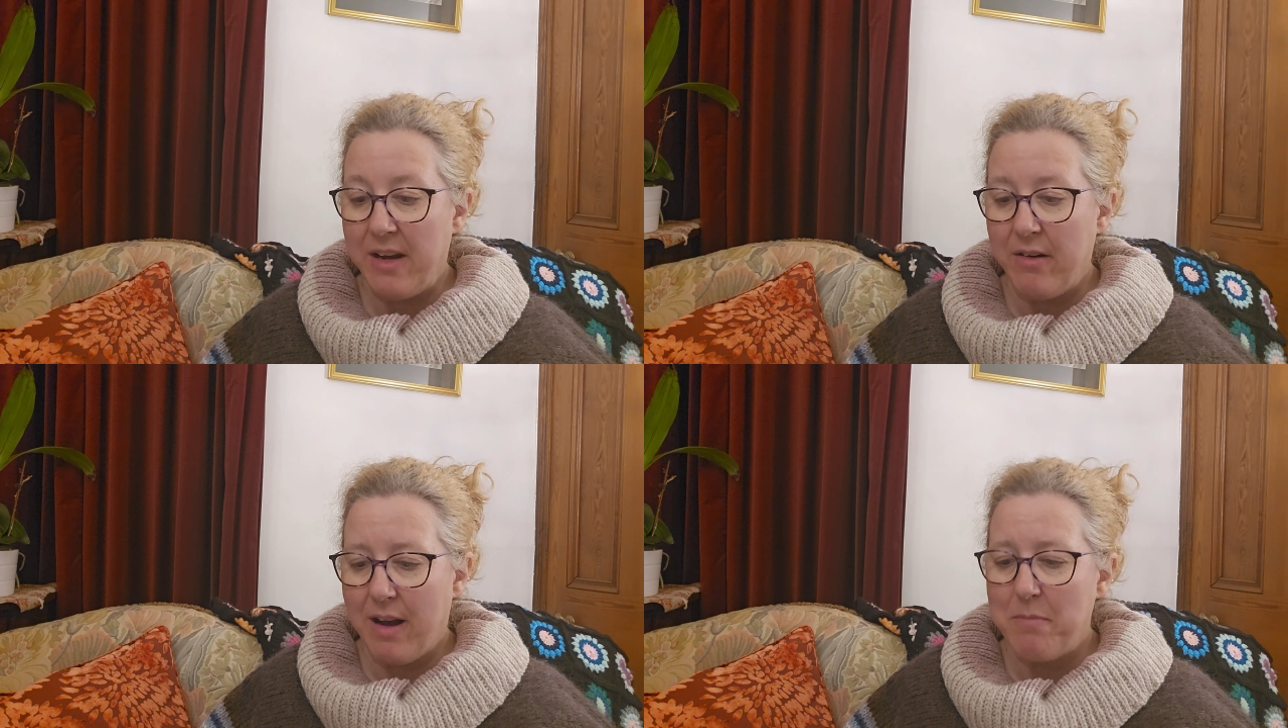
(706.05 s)

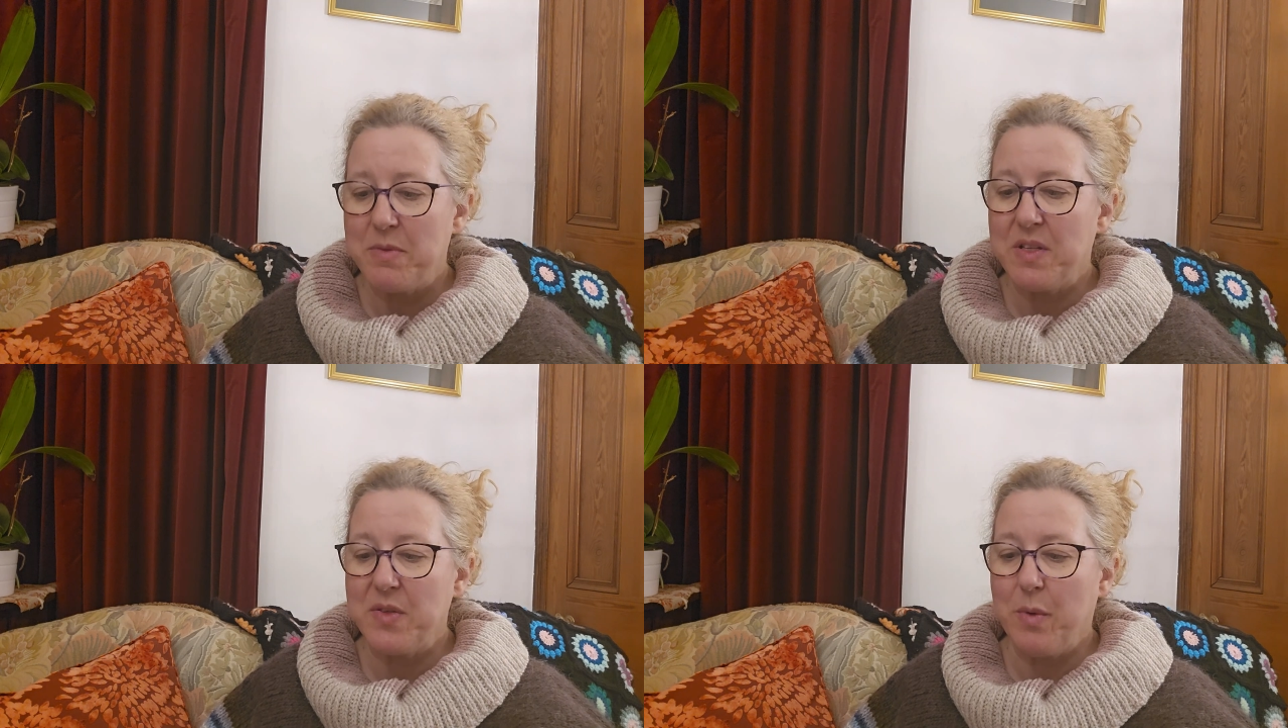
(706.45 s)

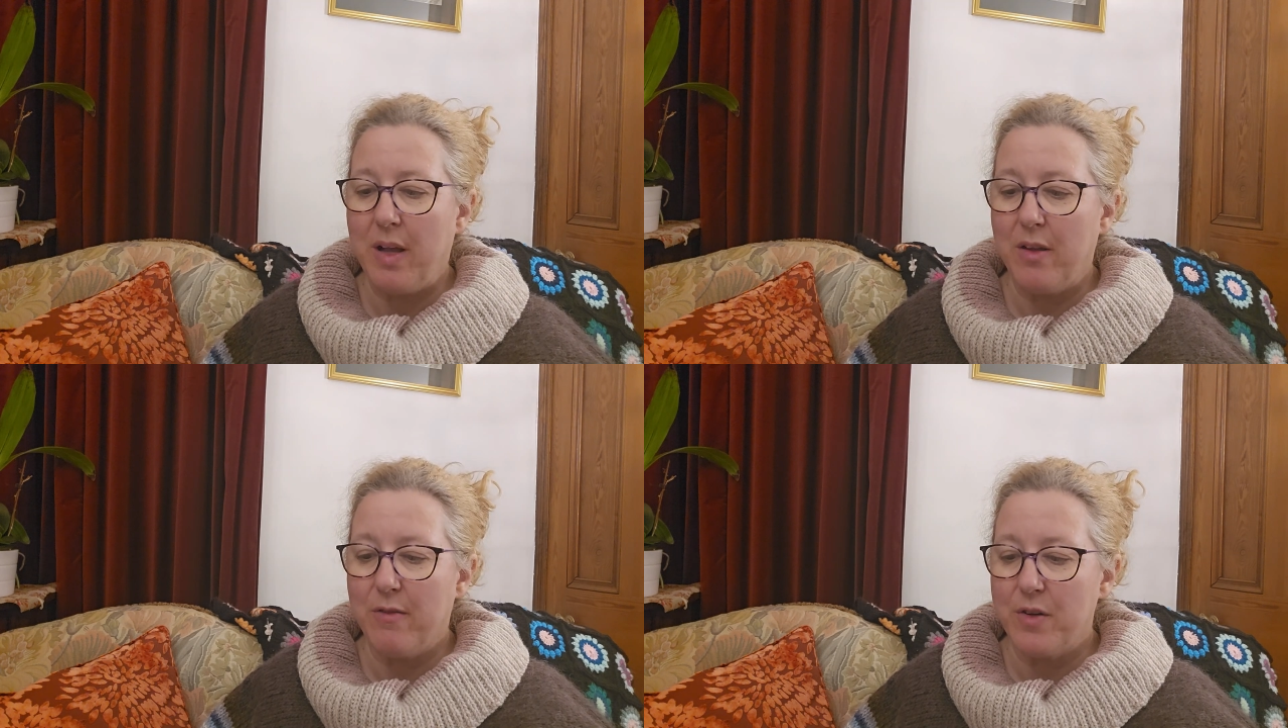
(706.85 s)
grams as
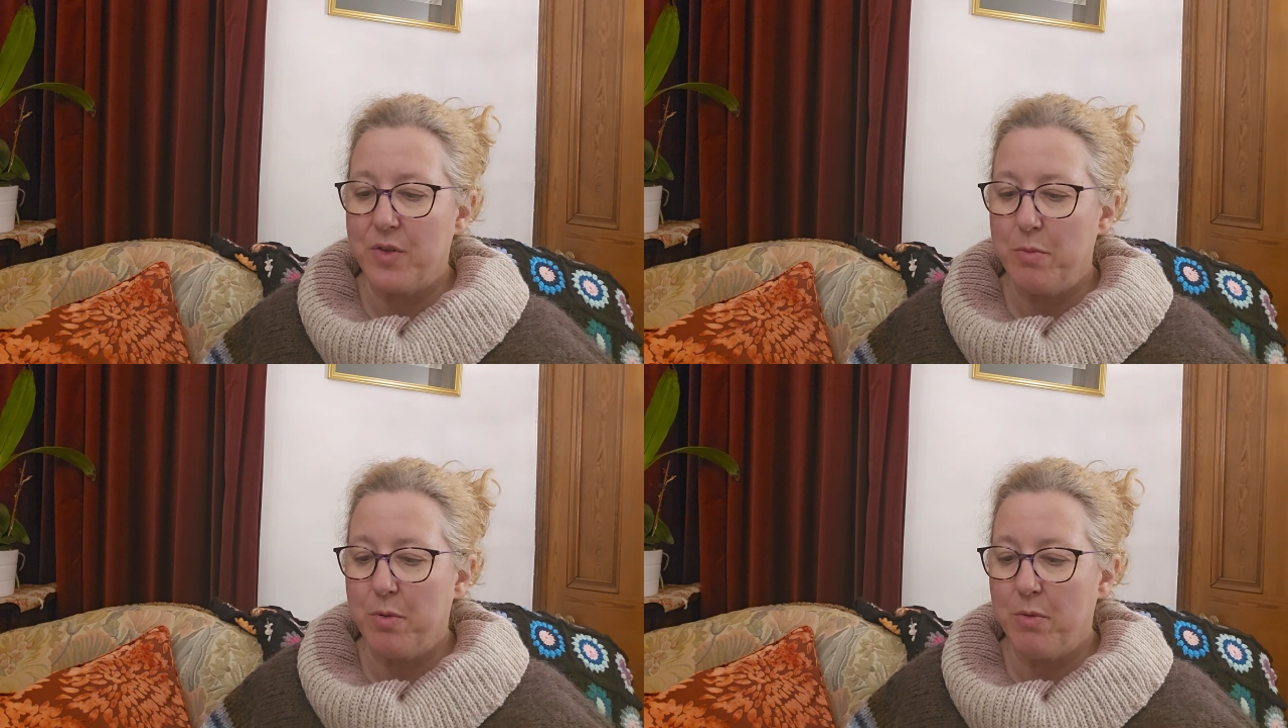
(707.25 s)
well of her
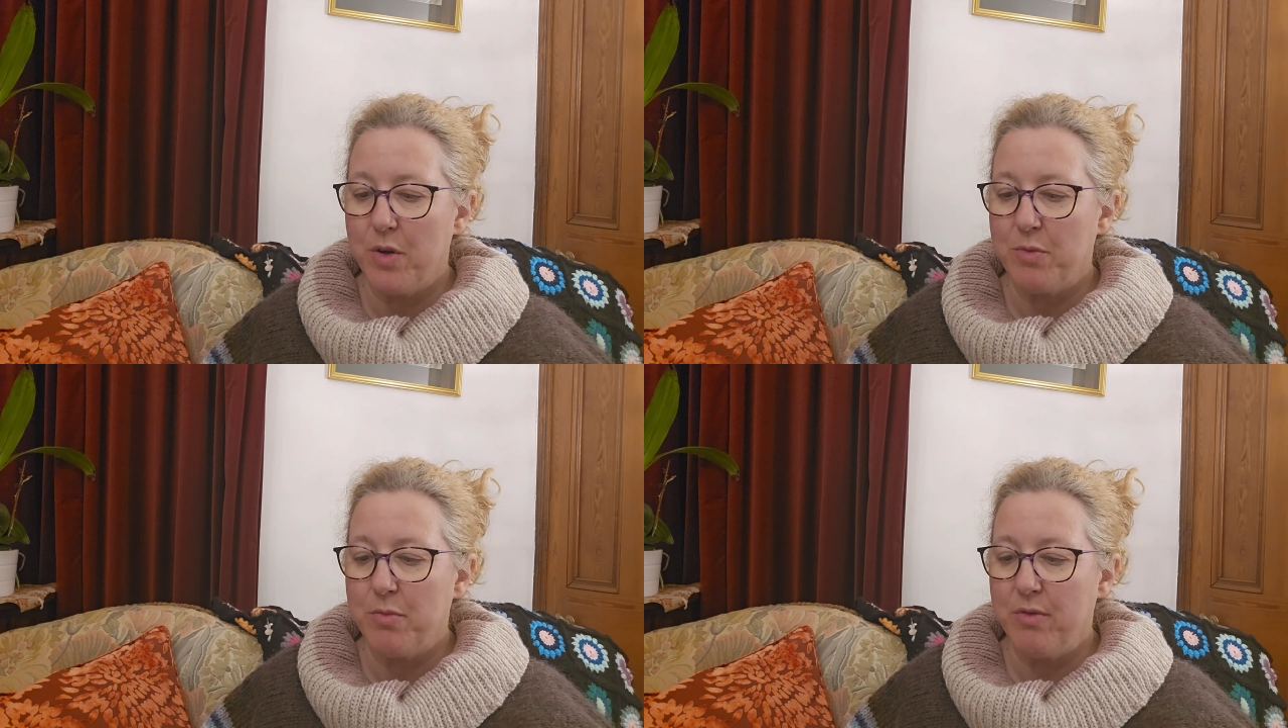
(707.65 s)

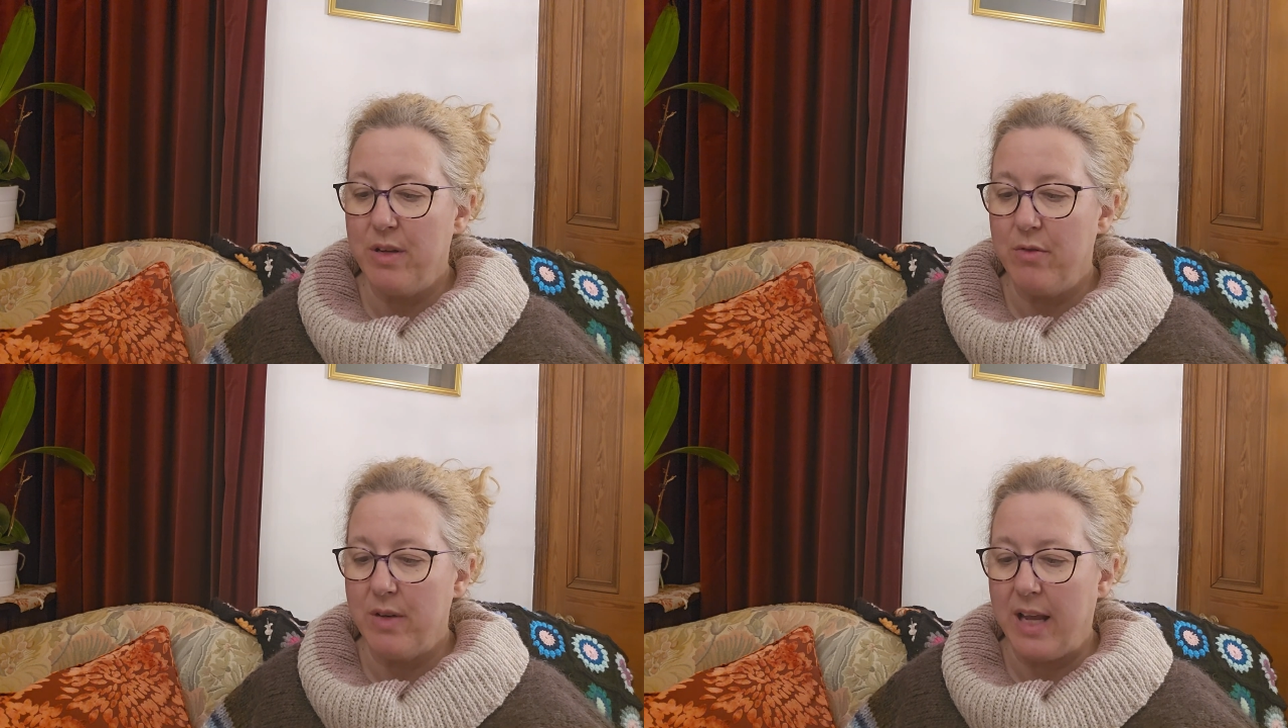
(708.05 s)
superwash
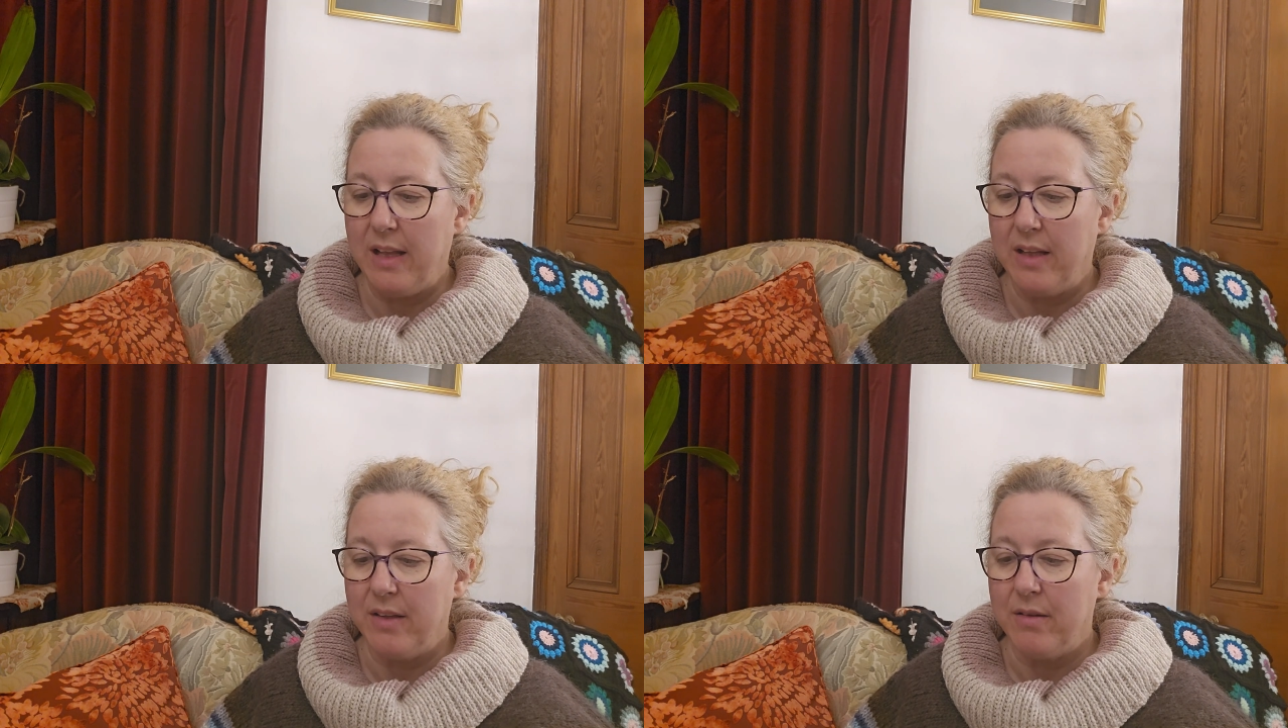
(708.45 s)
merino
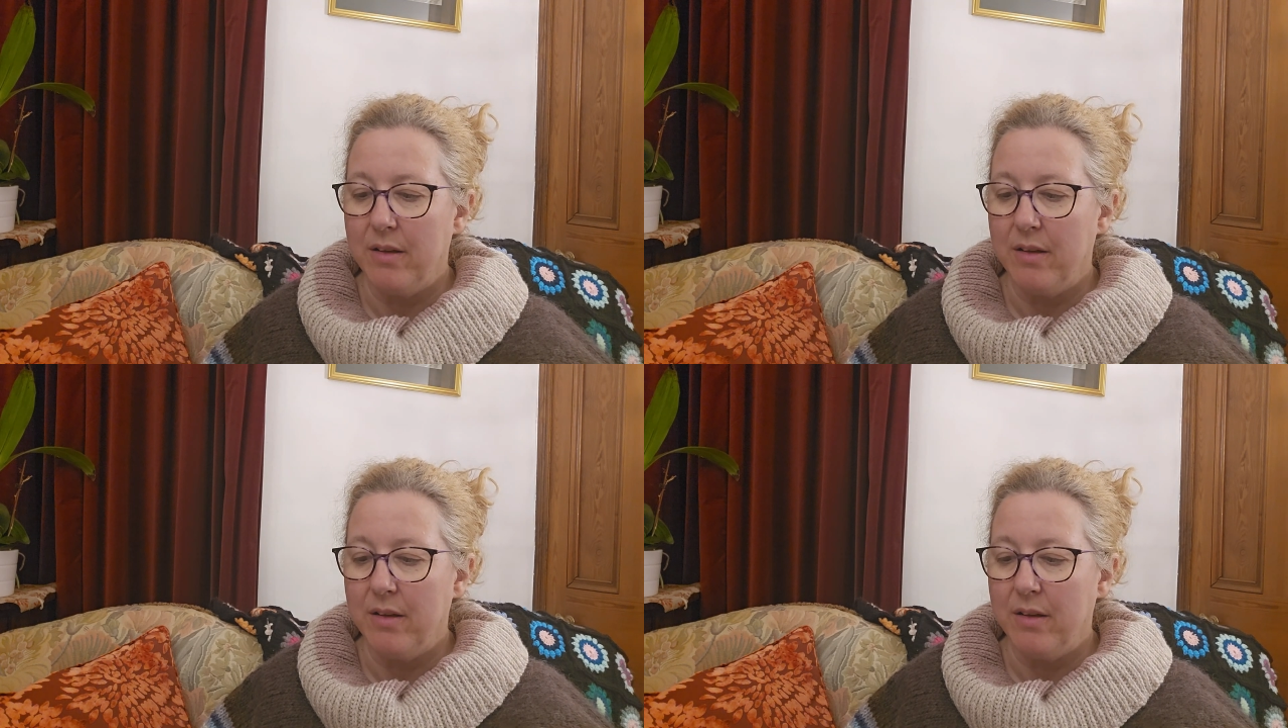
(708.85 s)
nylon